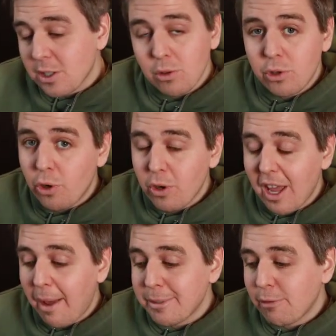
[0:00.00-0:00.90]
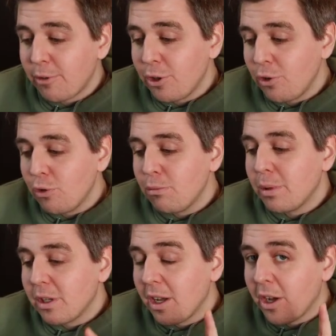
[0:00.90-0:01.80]
So no caps for new,
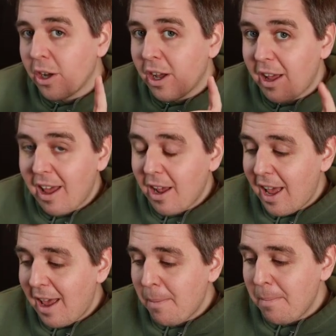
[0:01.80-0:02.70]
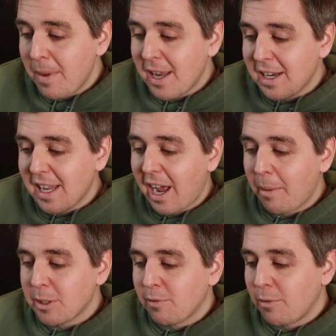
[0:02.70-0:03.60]
but M in
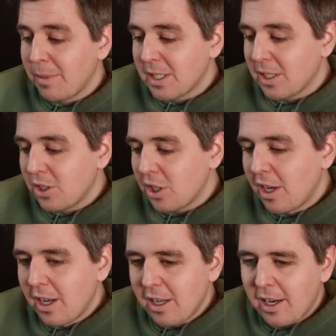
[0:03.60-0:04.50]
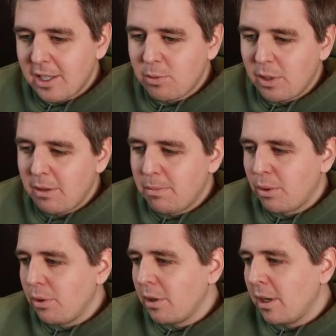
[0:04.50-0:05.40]
caps for message. That's really
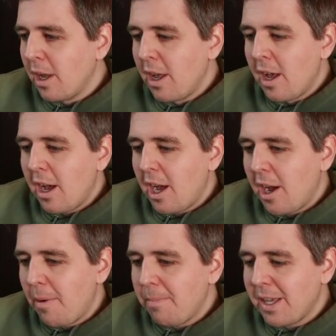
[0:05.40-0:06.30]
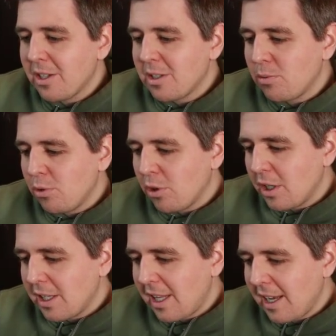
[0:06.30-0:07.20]
important, because you're
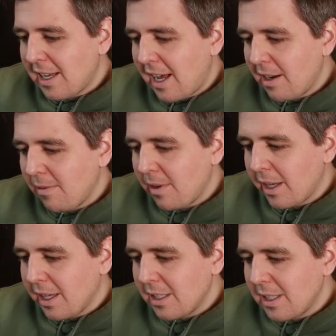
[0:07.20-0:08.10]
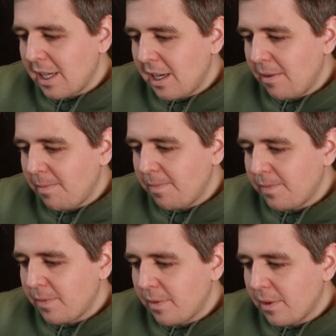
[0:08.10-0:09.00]
going to take that, like I said,
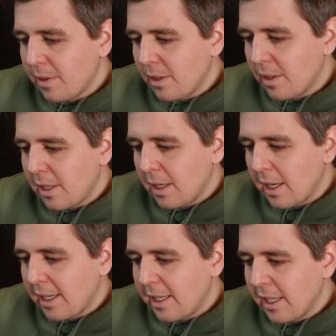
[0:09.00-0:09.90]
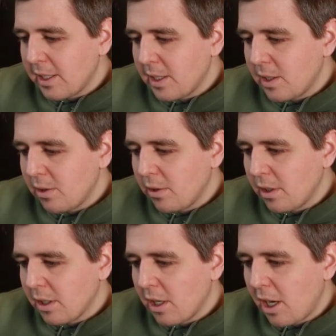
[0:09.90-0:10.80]
take it like this. You're
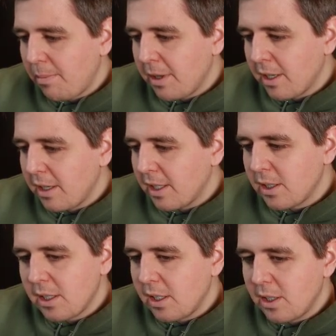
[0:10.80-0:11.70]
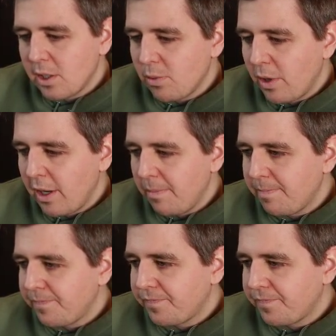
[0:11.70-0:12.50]
going to copy it. That's the easiest way.